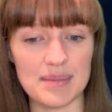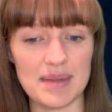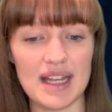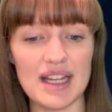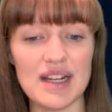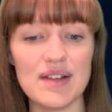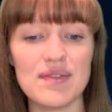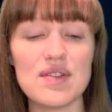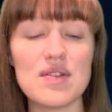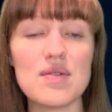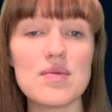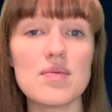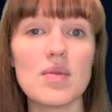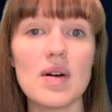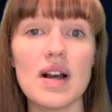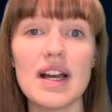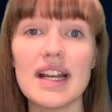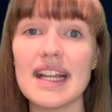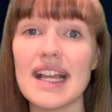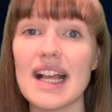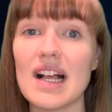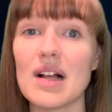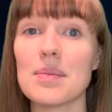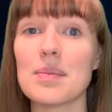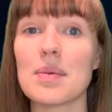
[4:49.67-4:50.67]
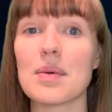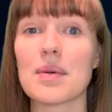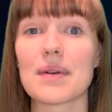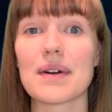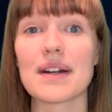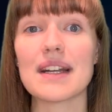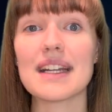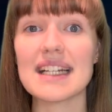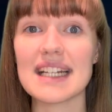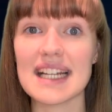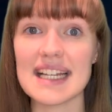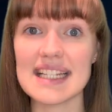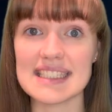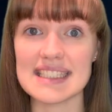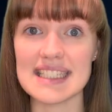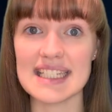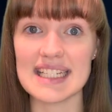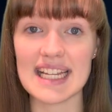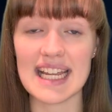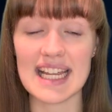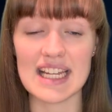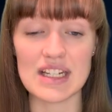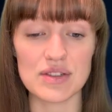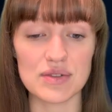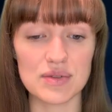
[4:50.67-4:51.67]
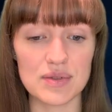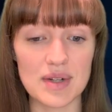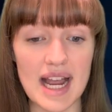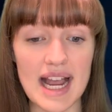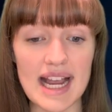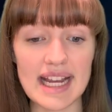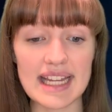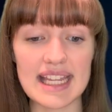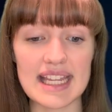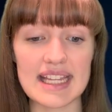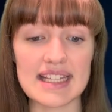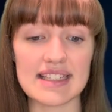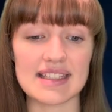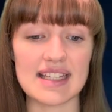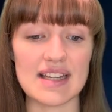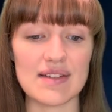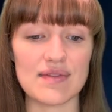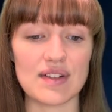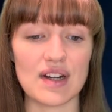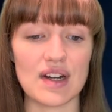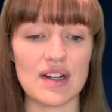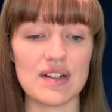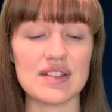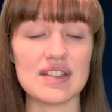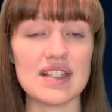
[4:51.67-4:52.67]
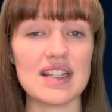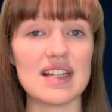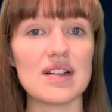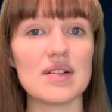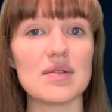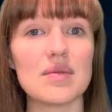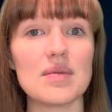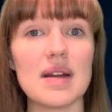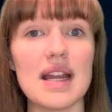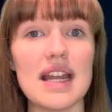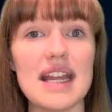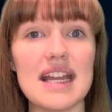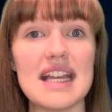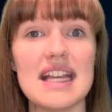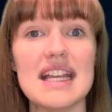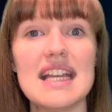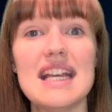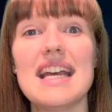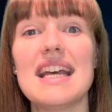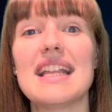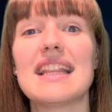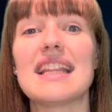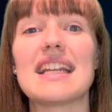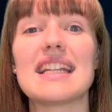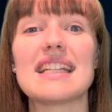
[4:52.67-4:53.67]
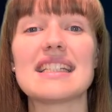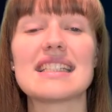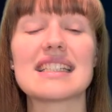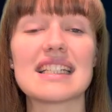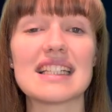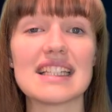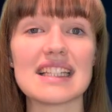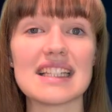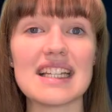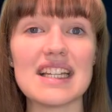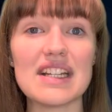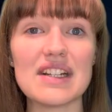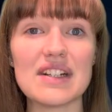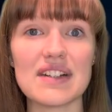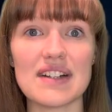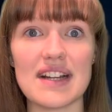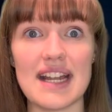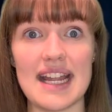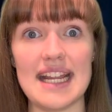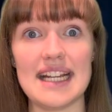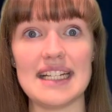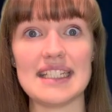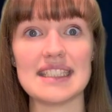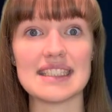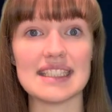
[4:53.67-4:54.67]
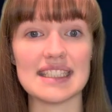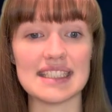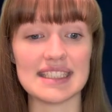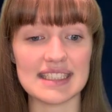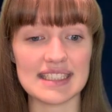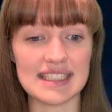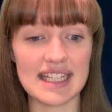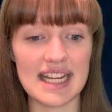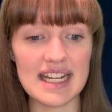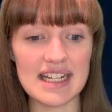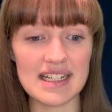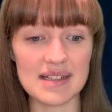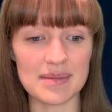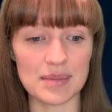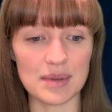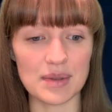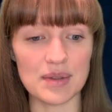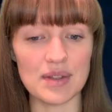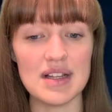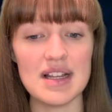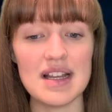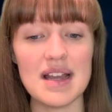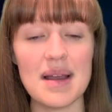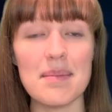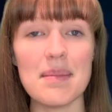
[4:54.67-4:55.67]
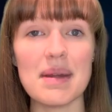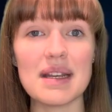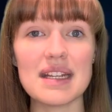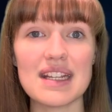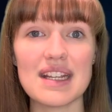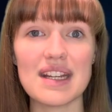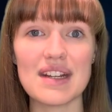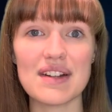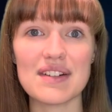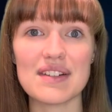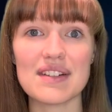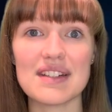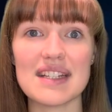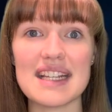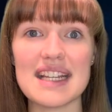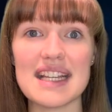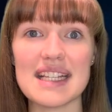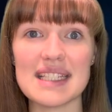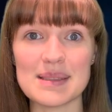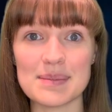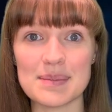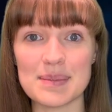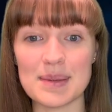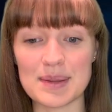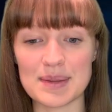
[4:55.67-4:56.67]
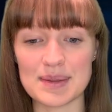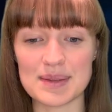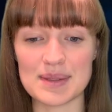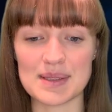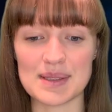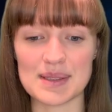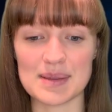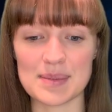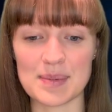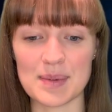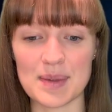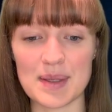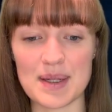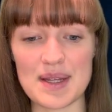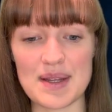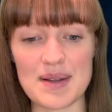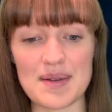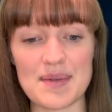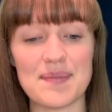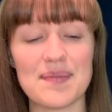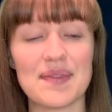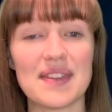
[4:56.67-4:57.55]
And if you want help organizing and tracking safeguards in a way that is clear and sustainable, Medcurity is built to support you.